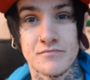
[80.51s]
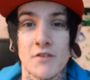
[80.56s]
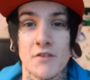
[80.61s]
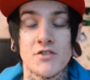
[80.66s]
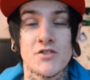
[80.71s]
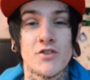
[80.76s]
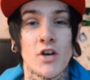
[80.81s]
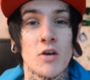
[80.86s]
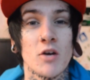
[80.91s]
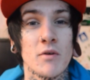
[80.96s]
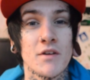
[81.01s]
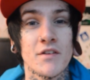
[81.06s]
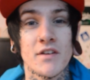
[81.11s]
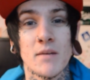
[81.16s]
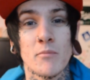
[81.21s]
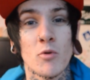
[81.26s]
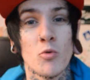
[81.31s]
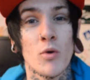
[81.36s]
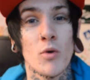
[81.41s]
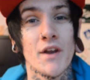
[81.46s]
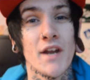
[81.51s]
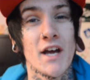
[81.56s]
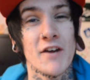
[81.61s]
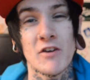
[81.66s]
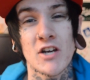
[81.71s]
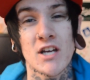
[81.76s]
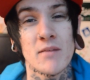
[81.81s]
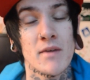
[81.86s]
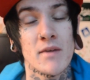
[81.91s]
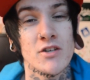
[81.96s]
To start with, number 1, I
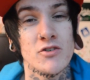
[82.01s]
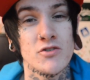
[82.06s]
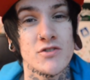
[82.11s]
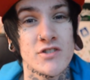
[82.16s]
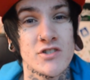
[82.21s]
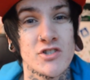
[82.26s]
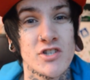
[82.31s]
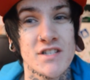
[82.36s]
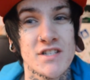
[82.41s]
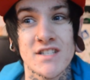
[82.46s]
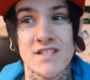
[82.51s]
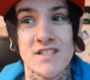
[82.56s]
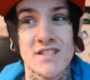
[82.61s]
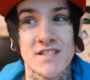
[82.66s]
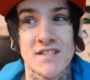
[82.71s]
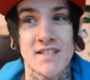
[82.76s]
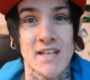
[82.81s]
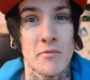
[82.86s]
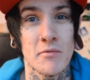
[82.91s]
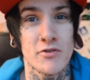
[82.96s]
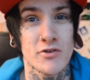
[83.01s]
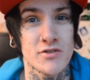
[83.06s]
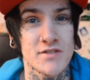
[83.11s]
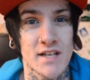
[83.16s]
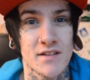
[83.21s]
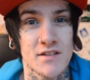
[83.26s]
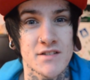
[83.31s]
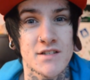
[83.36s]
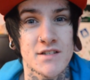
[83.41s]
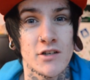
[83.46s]
recommend just stay with your
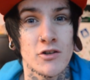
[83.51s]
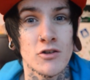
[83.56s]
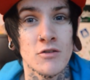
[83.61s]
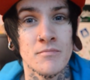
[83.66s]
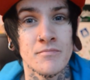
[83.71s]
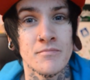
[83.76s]
stainless steel